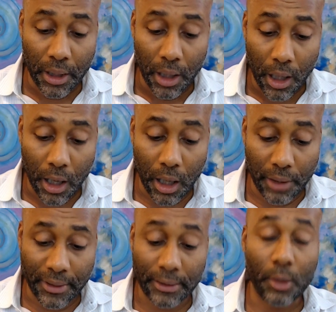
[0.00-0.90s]
uh,
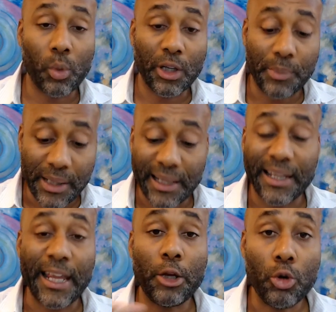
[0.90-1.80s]
that they want to begin a
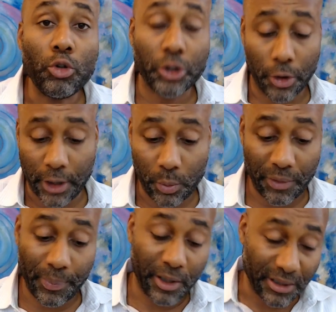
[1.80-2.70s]
new journey with
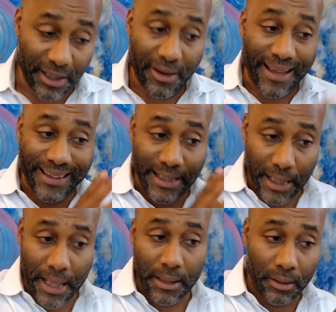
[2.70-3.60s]
because they're at the
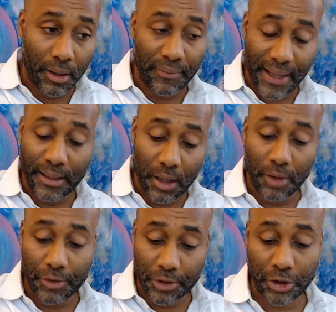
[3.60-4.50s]
end of that
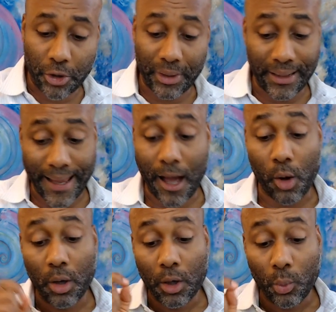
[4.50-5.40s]
other journey. Now,
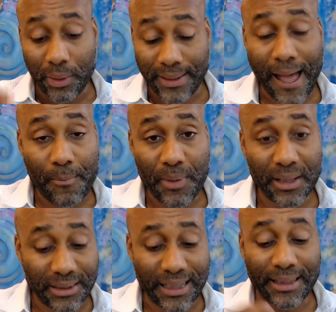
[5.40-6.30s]
with that being
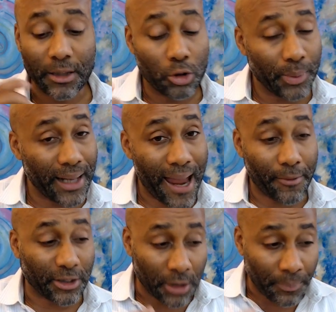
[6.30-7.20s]
said, they're a little bit
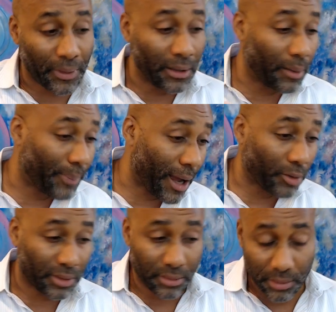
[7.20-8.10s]
something
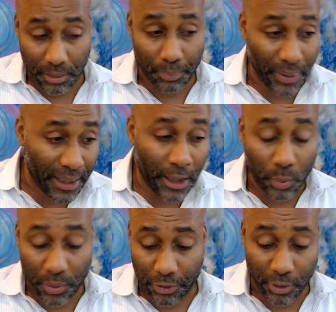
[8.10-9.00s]
about being
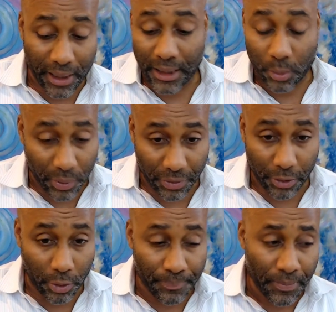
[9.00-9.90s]
with you, getting with
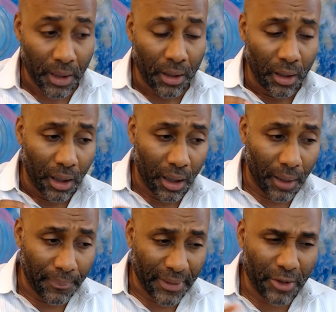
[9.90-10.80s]
you.
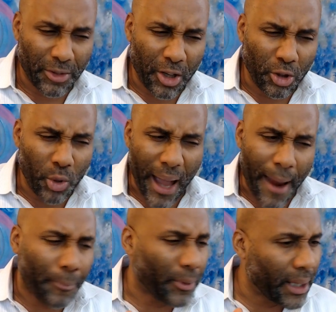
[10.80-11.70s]
Um, they're, they're a little
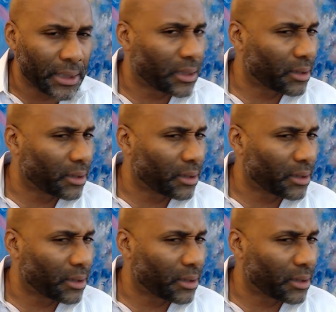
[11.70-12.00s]
apprehensive